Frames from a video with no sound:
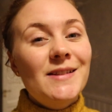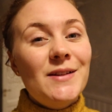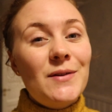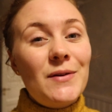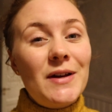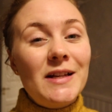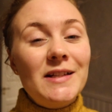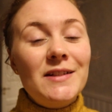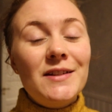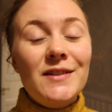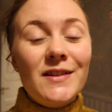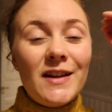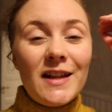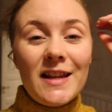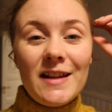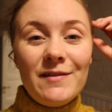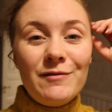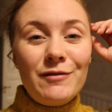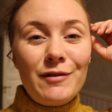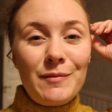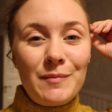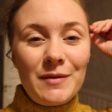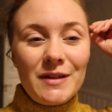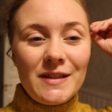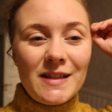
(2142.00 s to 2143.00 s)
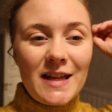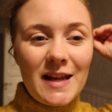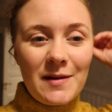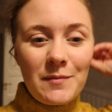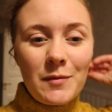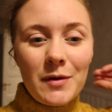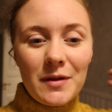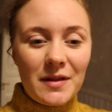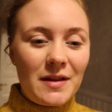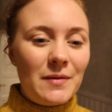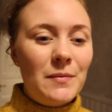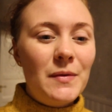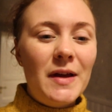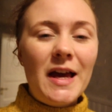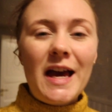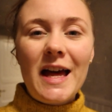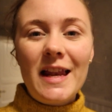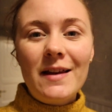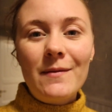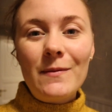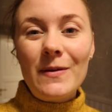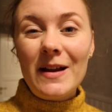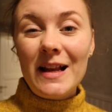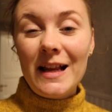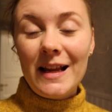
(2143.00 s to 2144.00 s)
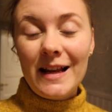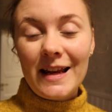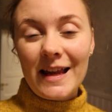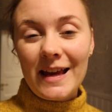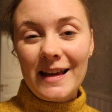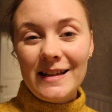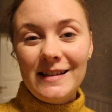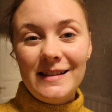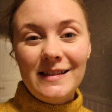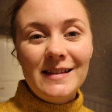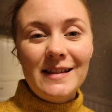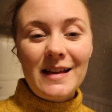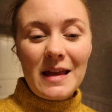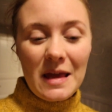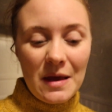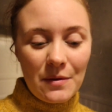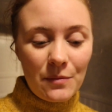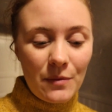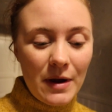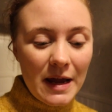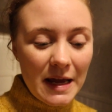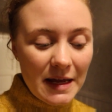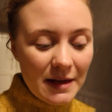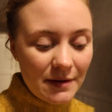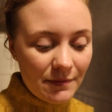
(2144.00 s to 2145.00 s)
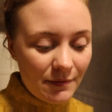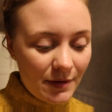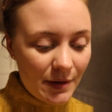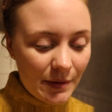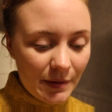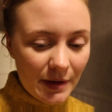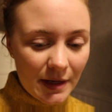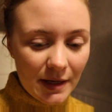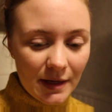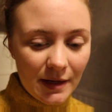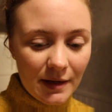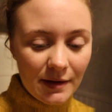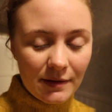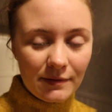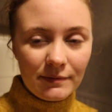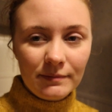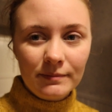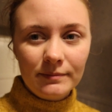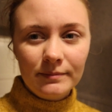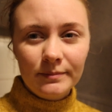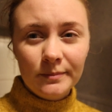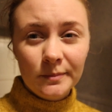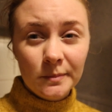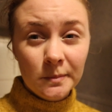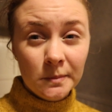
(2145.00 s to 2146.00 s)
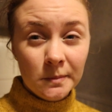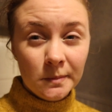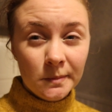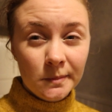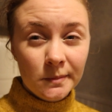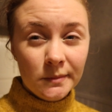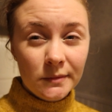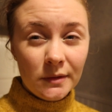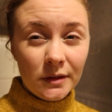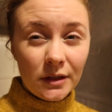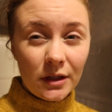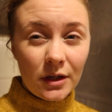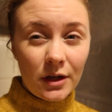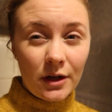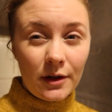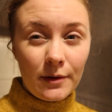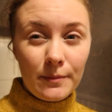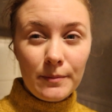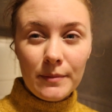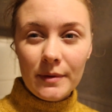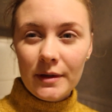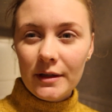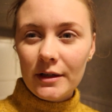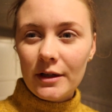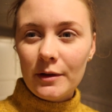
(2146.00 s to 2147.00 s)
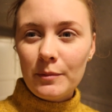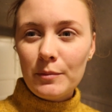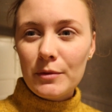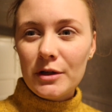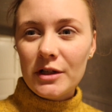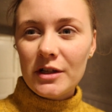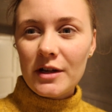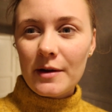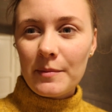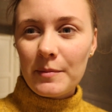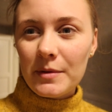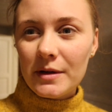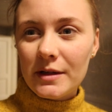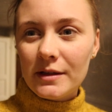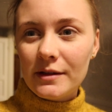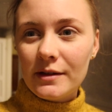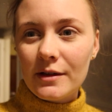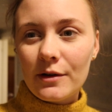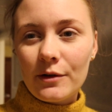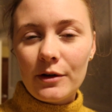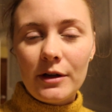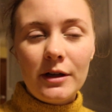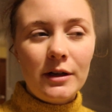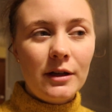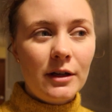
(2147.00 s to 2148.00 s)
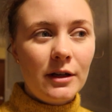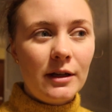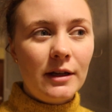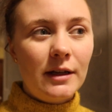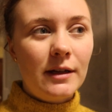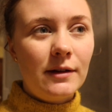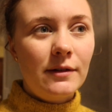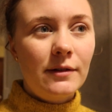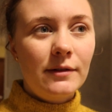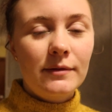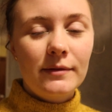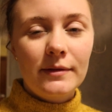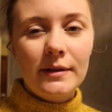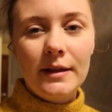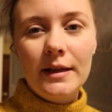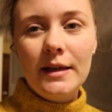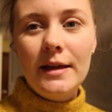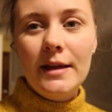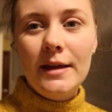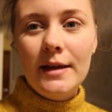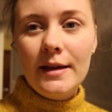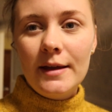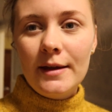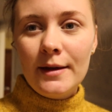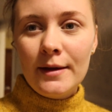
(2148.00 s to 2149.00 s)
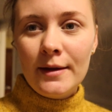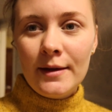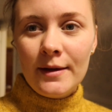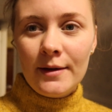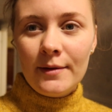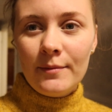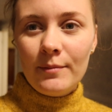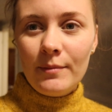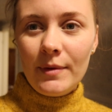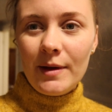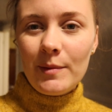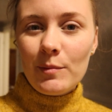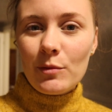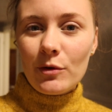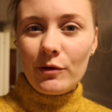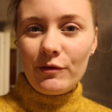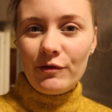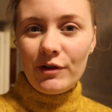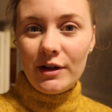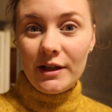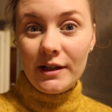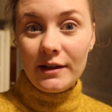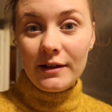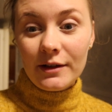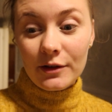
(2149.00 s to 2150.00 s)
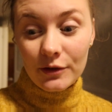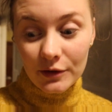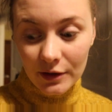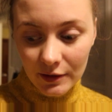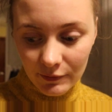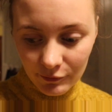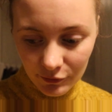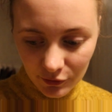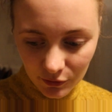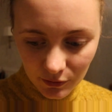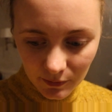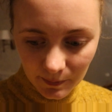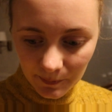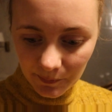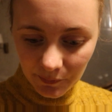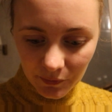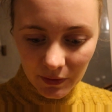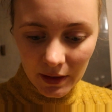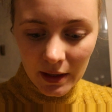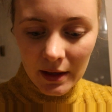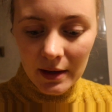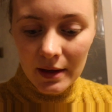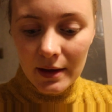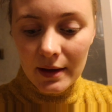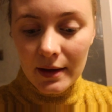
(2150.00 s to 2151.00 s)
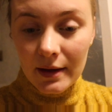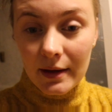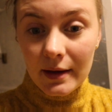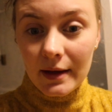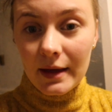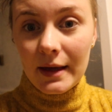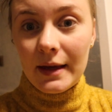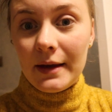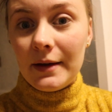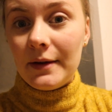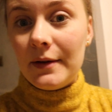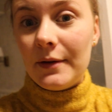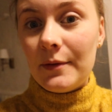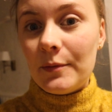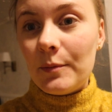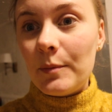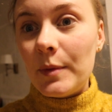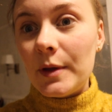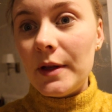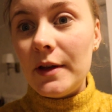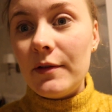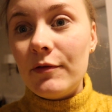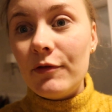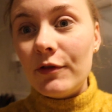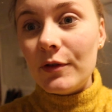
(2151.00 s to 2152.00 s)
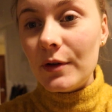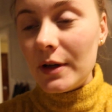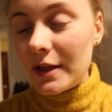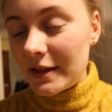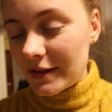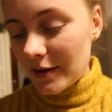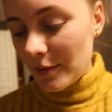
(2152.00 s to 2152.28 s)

So I just got in from the stable and we had a really nice ride, very calm, not much happened, sorry, I can hear my boyfriend cooking food. But the food